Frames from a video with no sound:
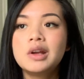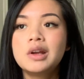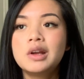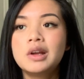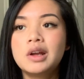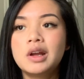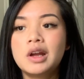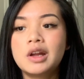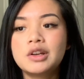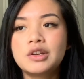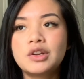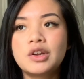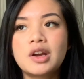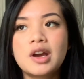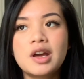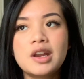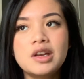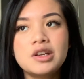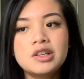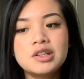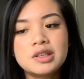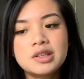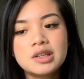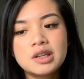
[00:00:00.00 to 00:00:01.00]
and you kind
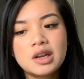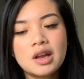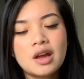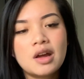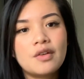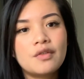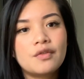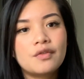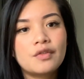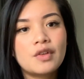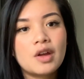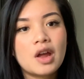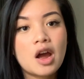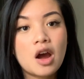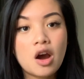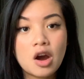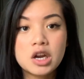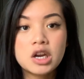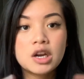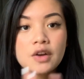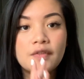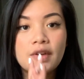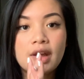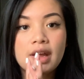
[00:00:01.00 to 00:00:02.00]
of just need to have
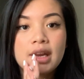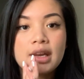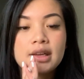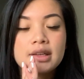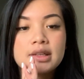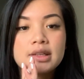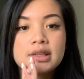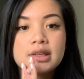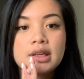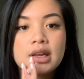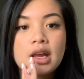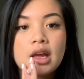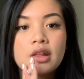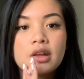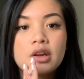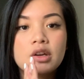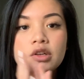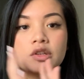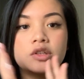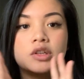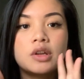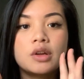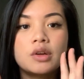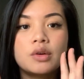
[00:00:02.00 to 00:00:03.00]
all your finances
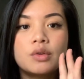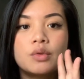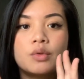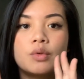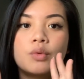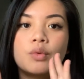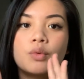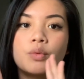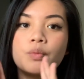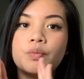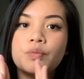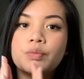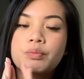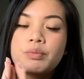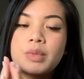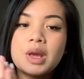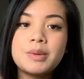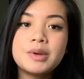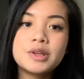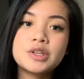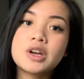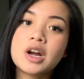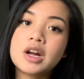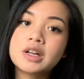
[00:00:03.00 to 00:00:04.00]
together. So
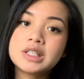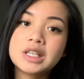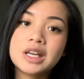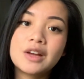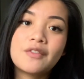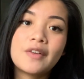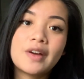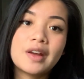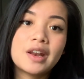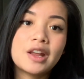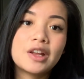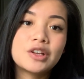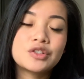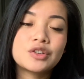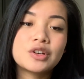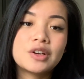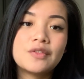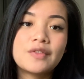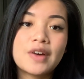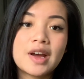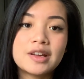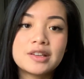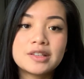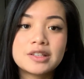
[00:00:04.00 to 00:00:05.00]
maybe talk to a financial
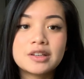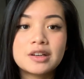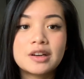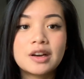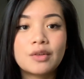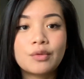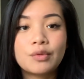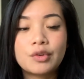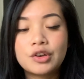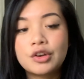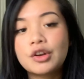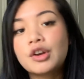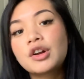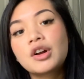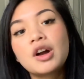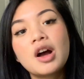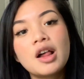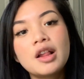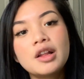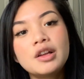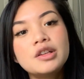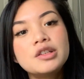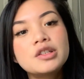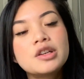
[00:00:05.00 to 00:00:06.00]
advisor when you're in
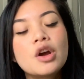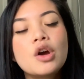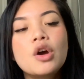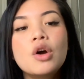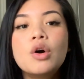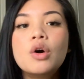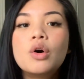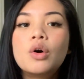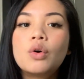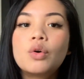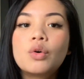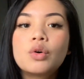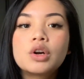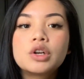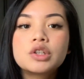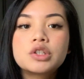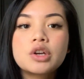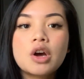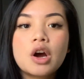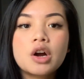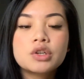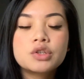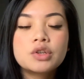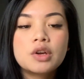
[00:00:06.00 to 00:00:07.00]
college, or
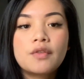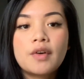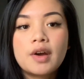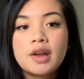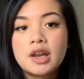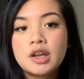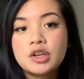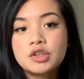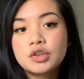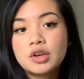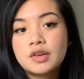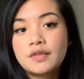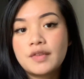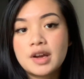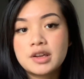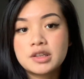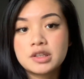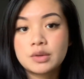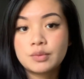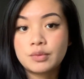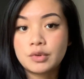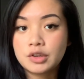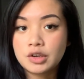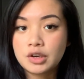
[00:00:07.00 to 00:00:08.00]
talk to a financial
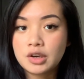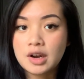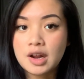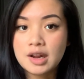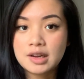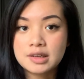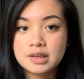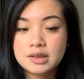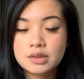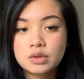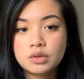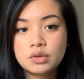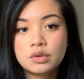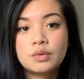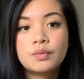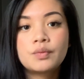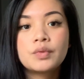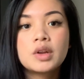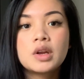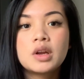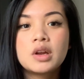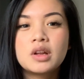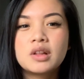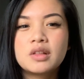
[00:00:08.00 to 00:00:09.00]
advisor when you're in high school.
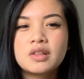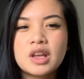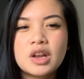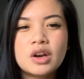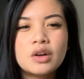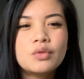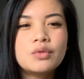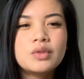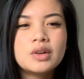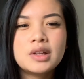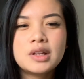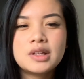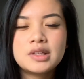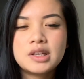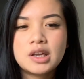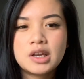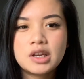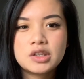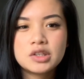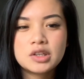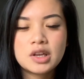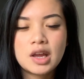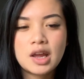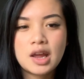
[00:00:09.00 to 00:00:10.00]
They don't really
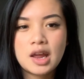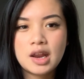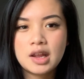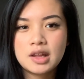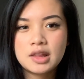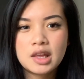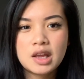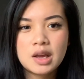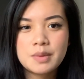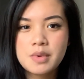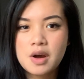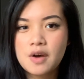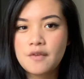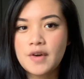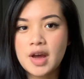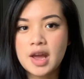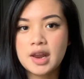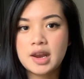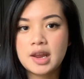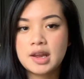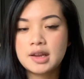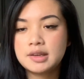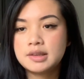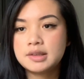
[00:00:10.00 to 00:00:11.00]
teach anything about
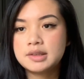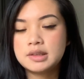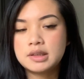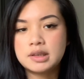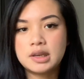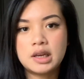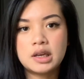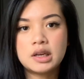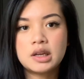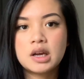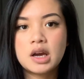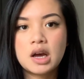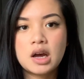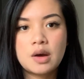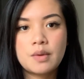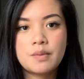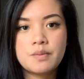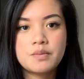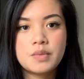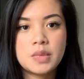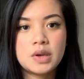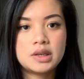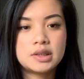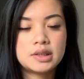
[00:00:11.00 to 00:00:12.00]
finance and
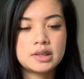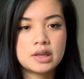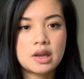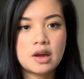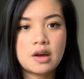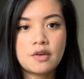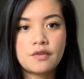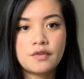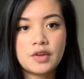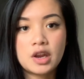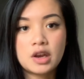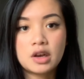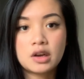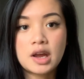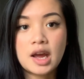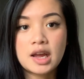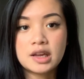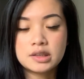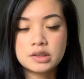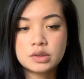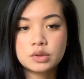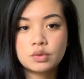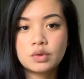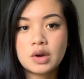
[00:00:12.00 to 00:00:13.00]
income and stuff in
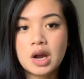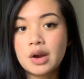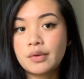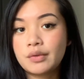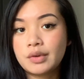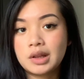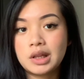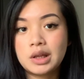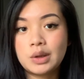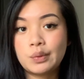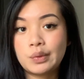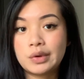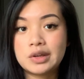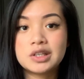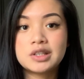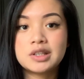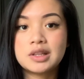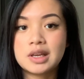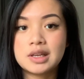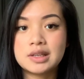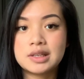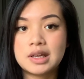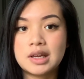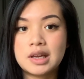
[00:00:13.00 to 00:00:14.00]
high school. I really wish
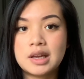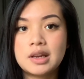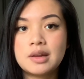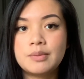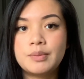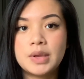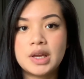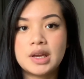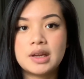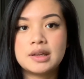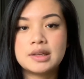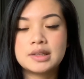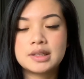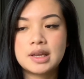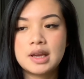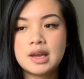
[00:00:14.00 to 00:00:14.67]
they did, because